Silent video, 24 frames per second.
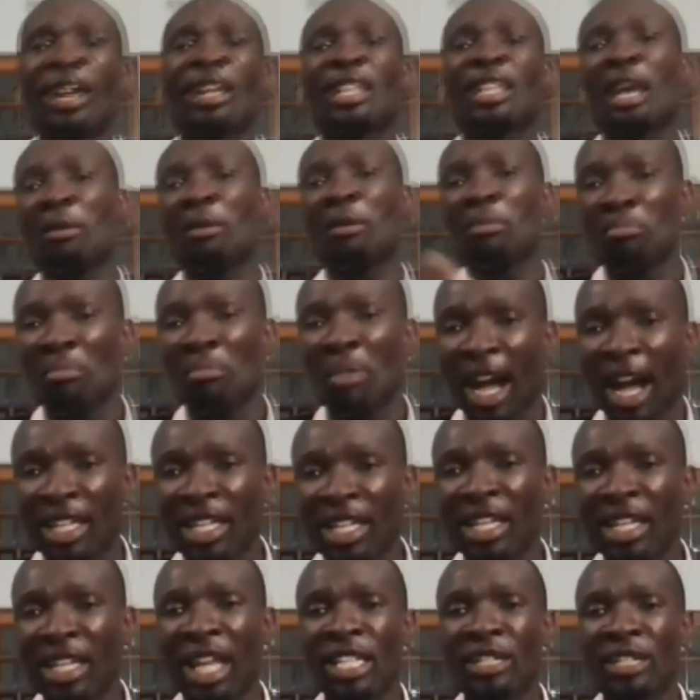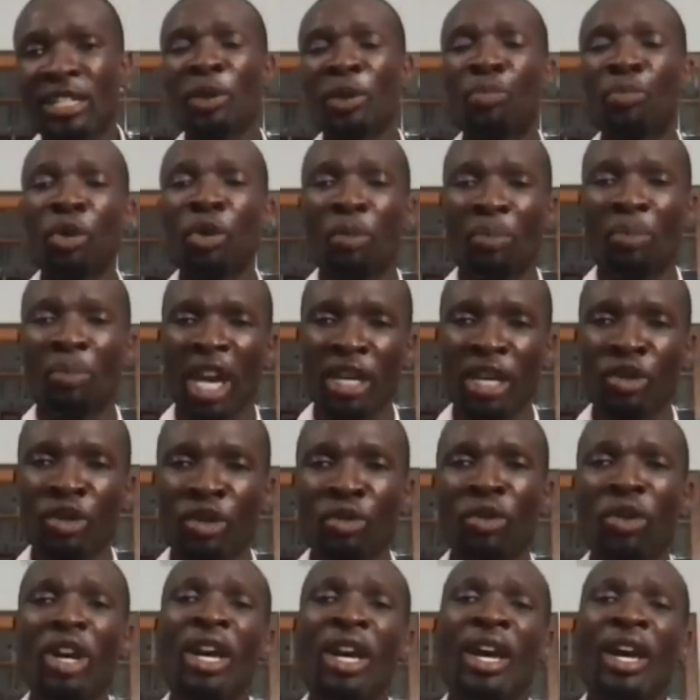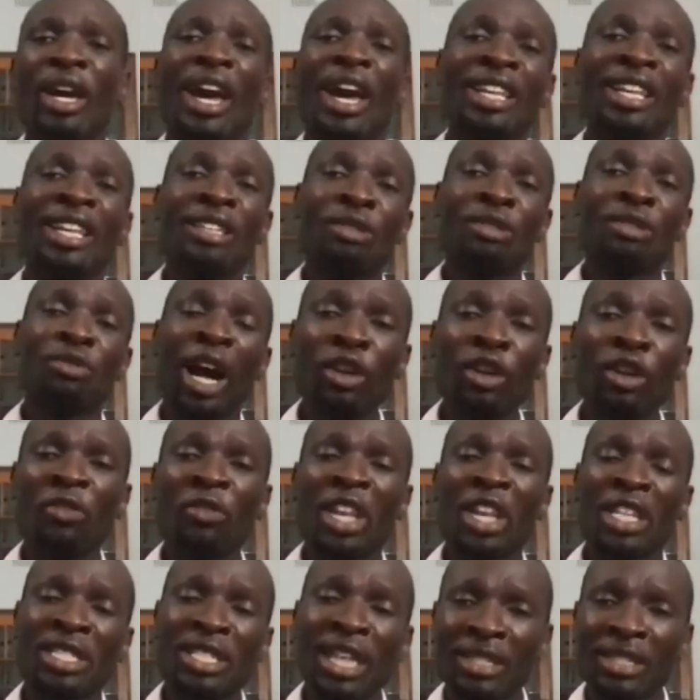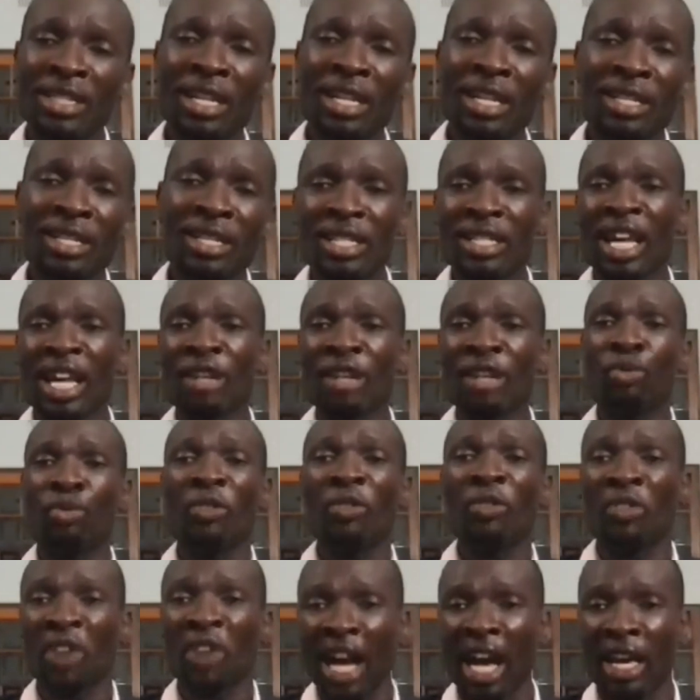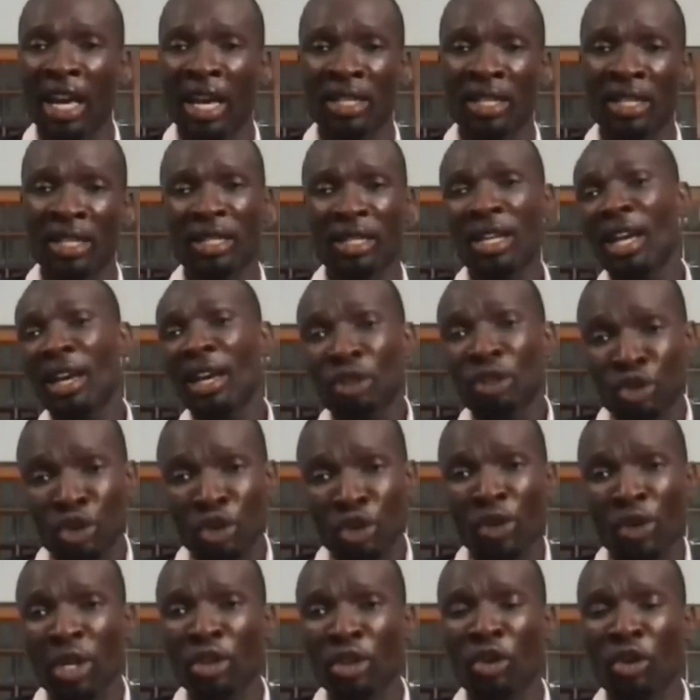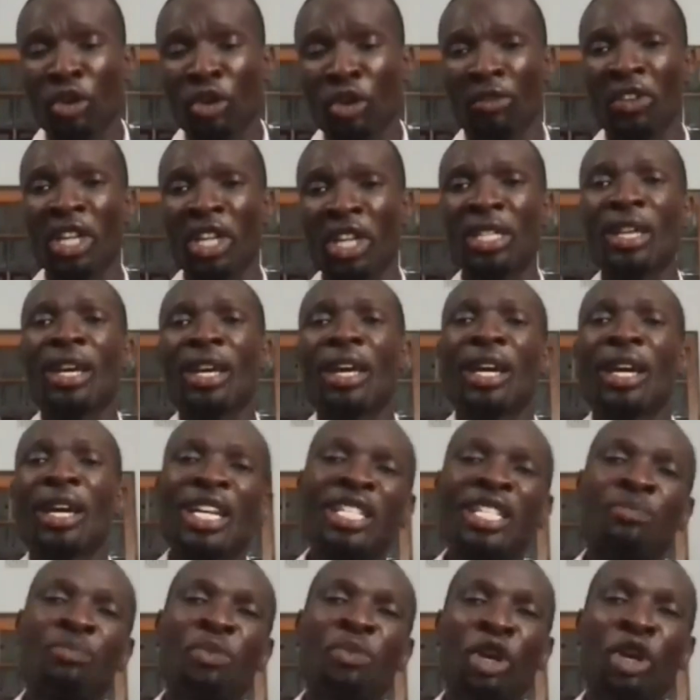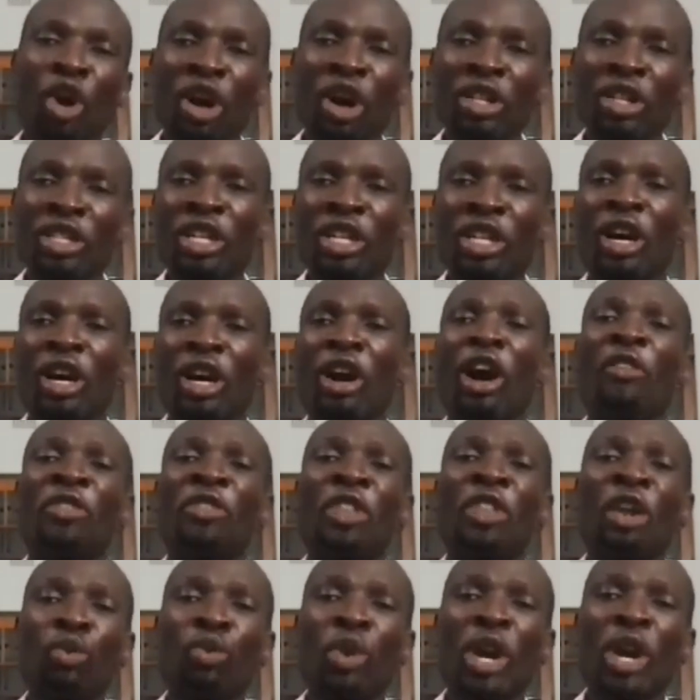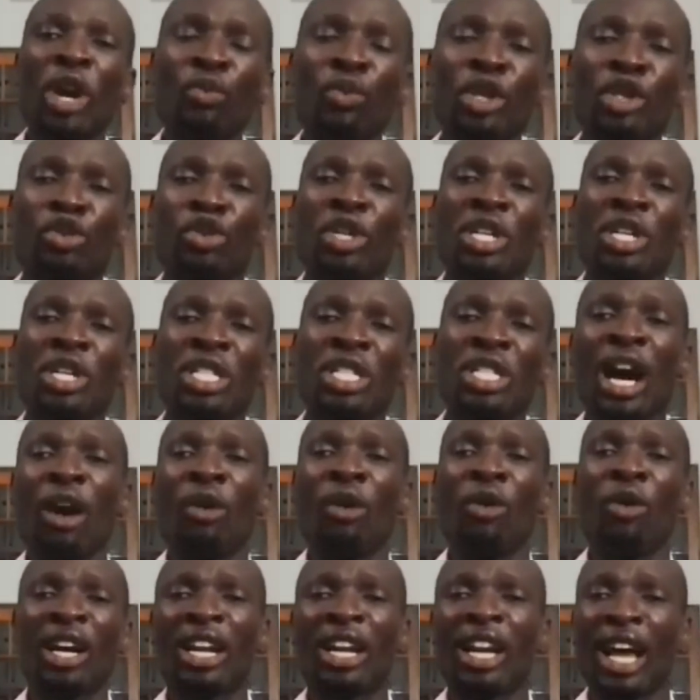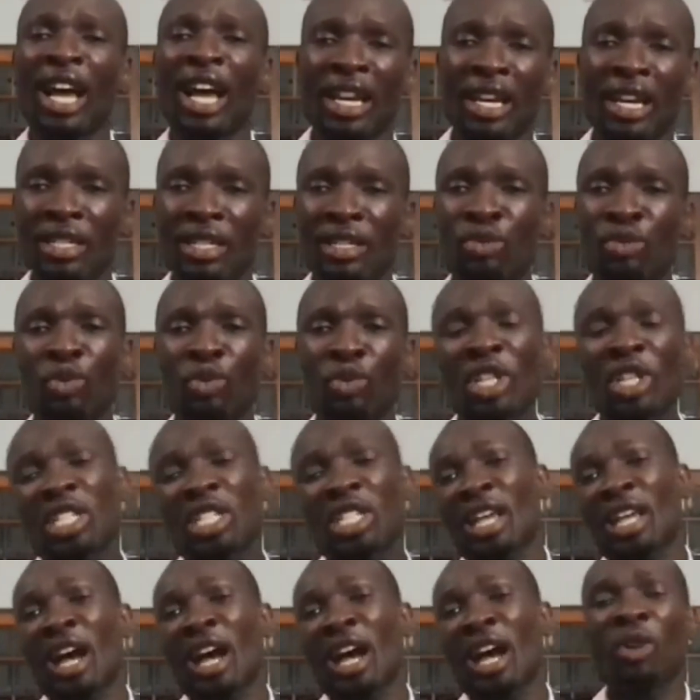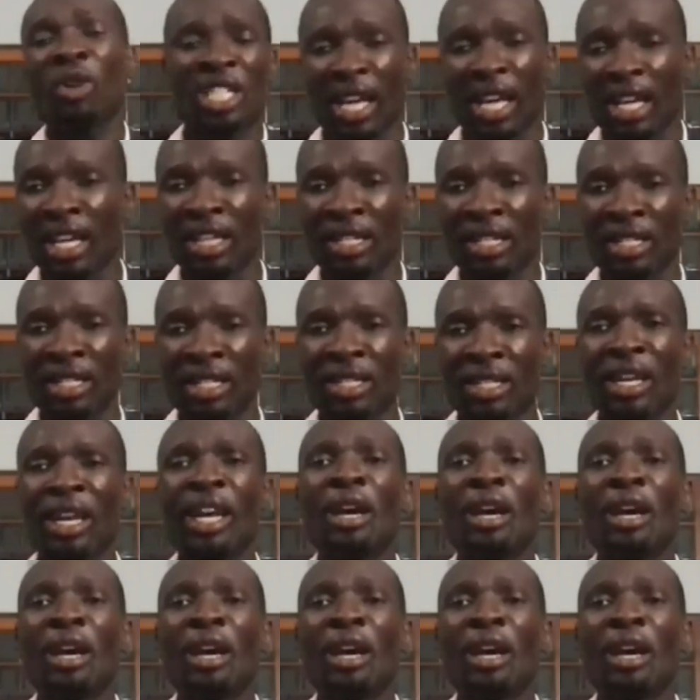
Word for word: the money that people pay you. And one of the successes that we've had during COVID is because of the way we treat our clients, which is our tenants.